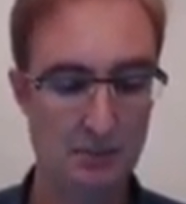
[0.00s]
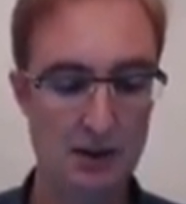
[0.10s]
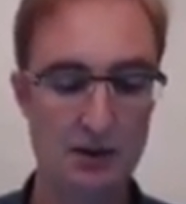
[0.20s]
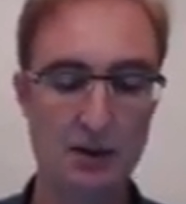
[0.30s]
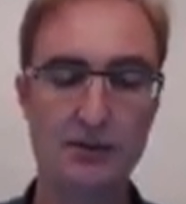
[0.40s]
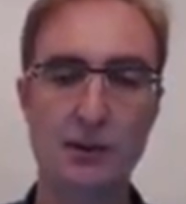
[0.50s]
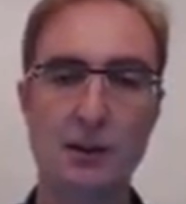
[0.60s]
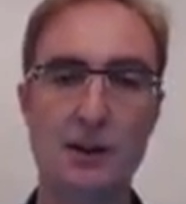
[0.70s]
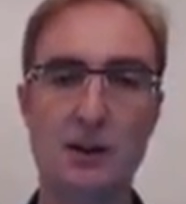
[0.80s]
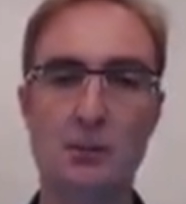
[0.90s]
But there are a few
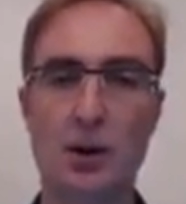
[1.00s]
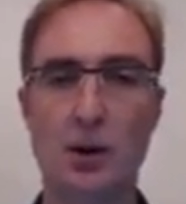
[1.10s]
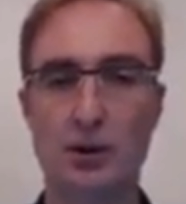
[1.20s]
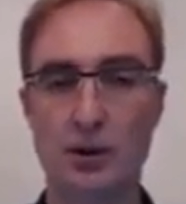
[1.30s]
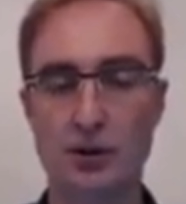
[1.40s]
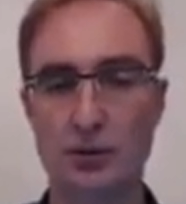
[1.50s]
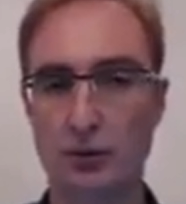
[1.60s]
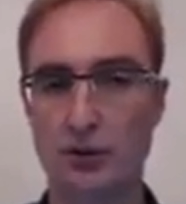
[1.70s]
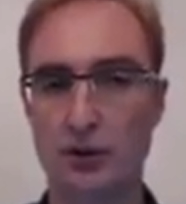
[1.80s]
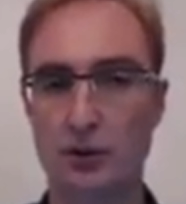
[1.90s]
other components
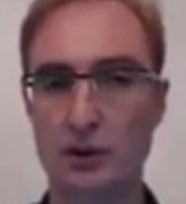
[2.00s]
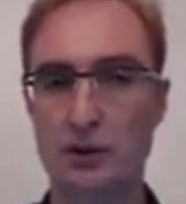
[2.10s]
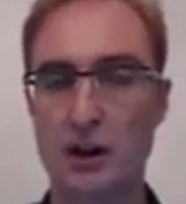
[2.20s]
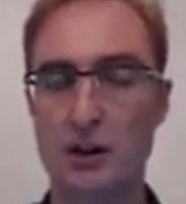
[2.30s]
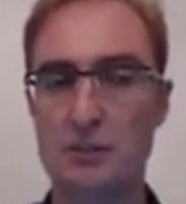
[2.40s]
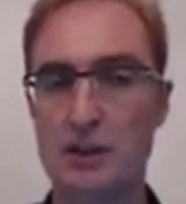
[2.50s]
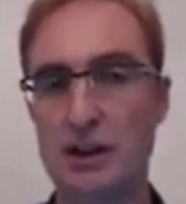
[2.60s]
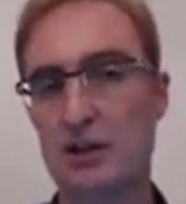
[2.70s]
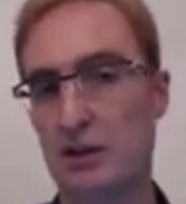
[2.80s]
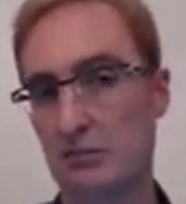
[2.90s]
of a real-time
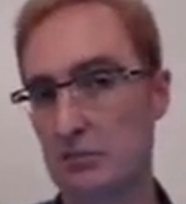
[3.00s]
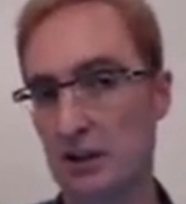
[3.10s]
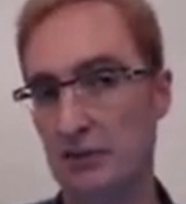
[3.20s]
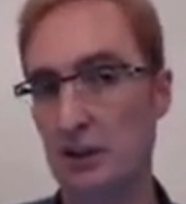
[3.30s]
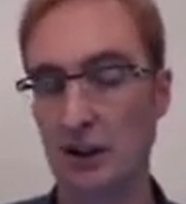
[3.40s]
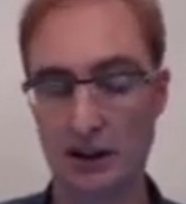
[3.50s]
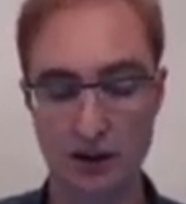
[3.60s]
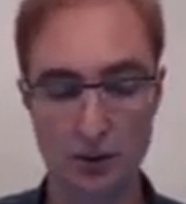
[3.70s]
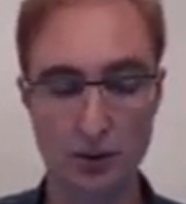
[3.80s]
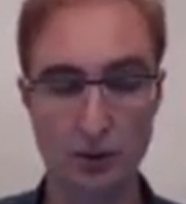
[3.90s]
session, something like a
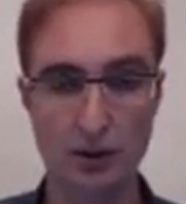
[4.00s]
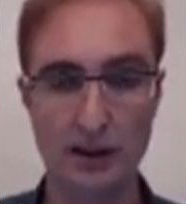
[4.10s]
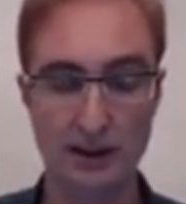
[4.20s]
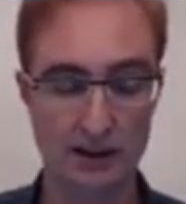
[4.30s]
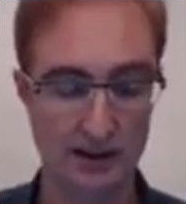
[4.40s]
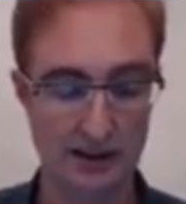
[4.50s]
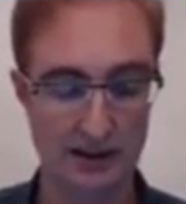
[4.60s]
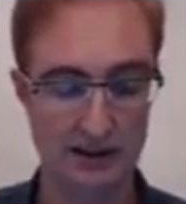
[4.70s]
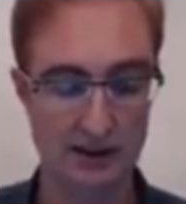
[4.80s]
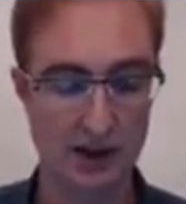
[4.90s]
call, like a
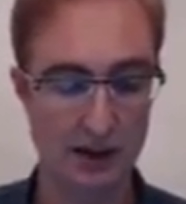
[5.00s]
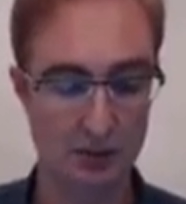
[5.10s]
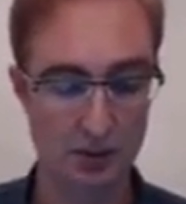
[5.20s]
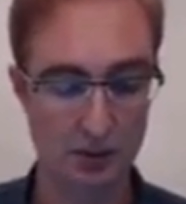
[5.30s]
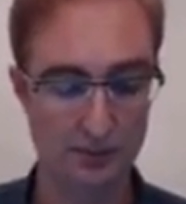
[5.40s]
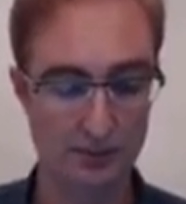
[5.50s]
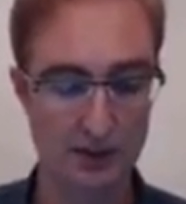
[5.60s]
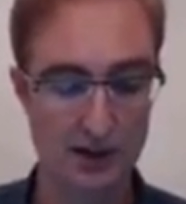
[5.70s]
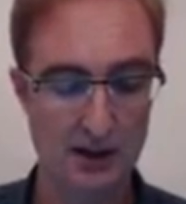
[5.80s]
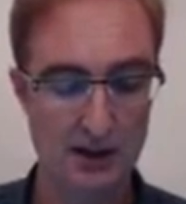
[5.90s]
Skype call.
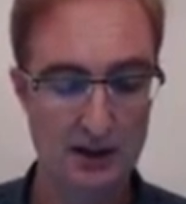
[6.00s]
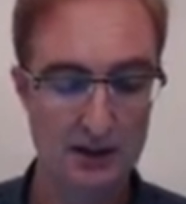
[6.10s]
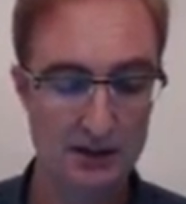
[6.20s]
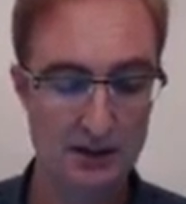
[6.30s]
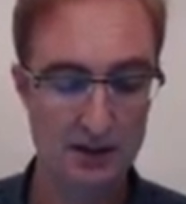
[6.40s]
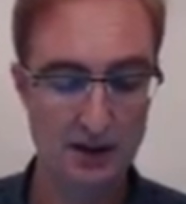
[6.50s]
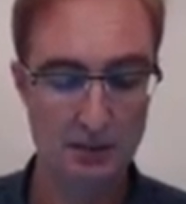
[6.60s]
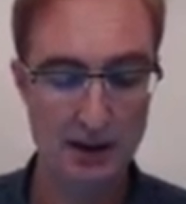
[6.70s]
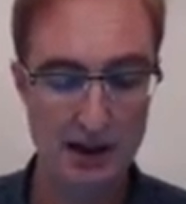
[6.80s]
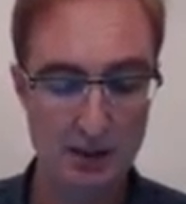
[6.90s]
There's the
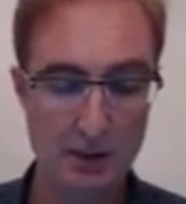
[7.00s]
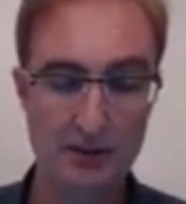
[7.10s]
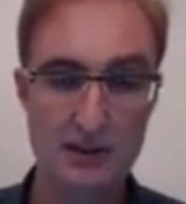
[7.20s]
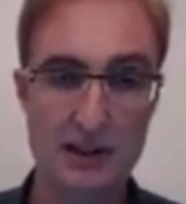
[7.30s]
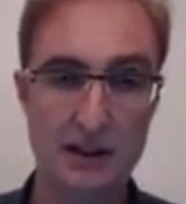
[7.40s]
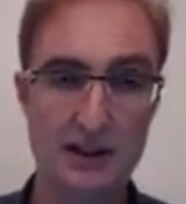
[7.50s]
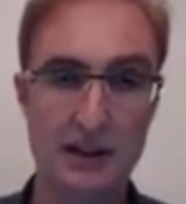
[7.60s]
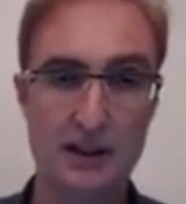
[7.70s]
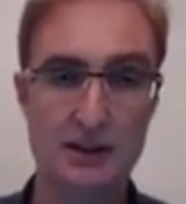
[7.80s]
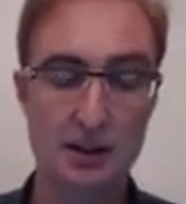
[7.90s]
playout buffer
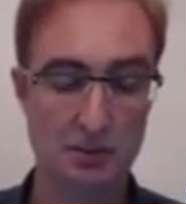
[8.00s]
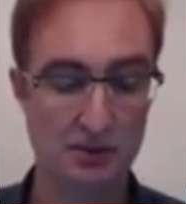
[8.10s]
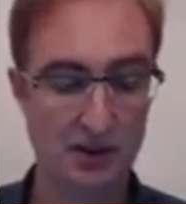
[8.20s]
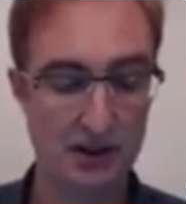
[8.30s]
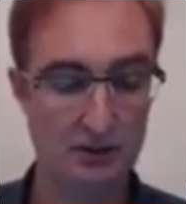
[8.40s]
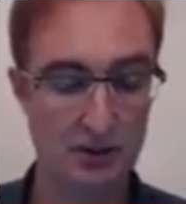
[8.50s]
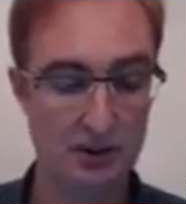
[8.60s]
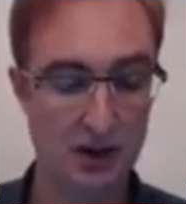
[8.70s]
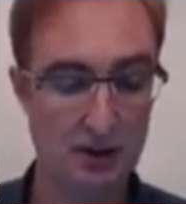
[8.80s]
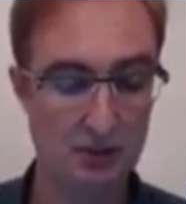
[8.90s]
technique to provide
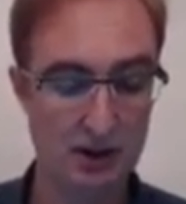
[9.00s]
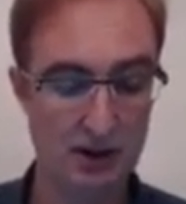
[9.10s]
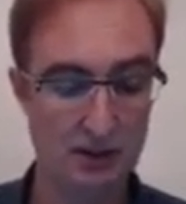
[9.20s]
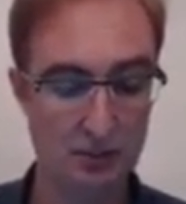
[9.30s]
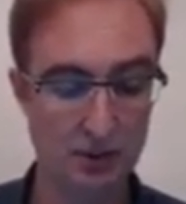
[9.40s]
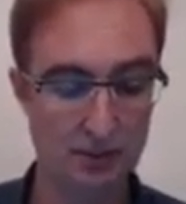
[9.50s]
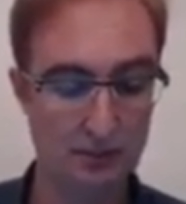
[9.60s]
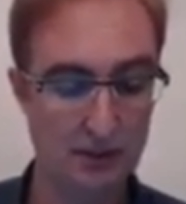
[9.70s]
real-time transport.